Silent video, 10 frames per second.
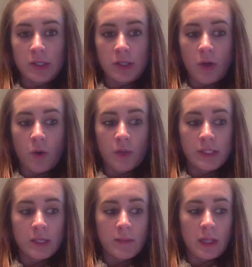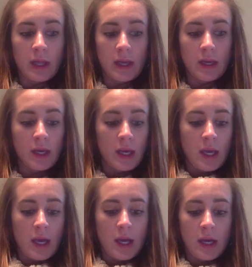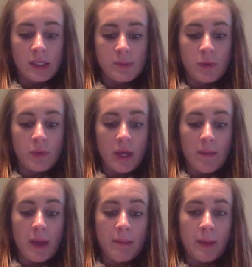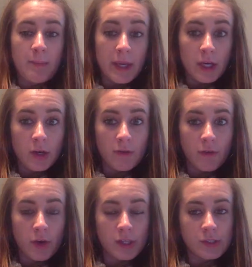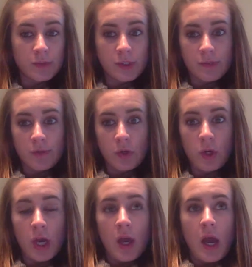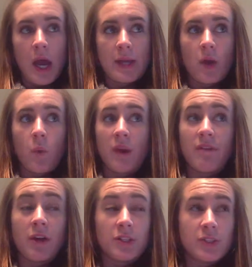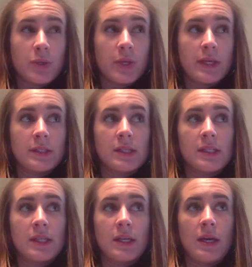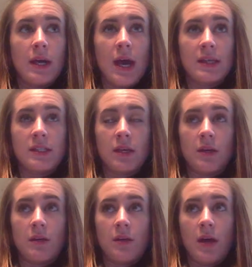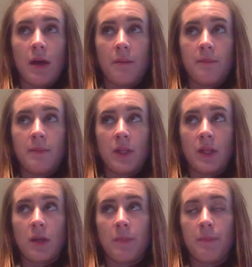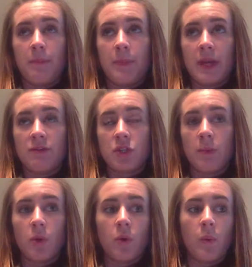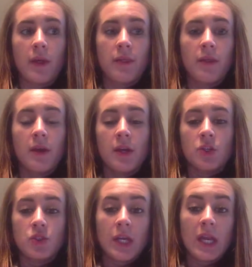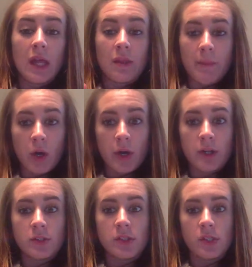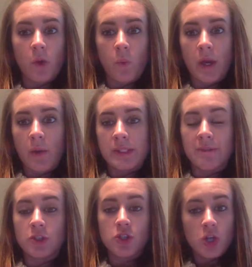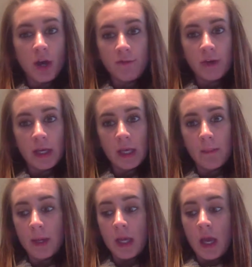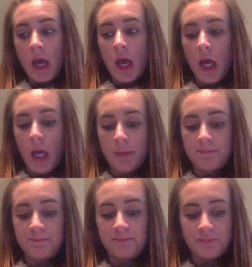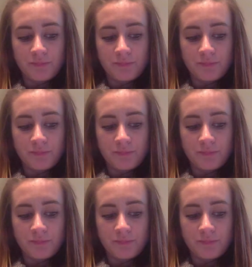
So this could be like a spoon that might be bigger for a student's food. I know one of our students has a, um, a little bit of trouble with drinking out of the milk cartons, so we always have a straw for him. Um,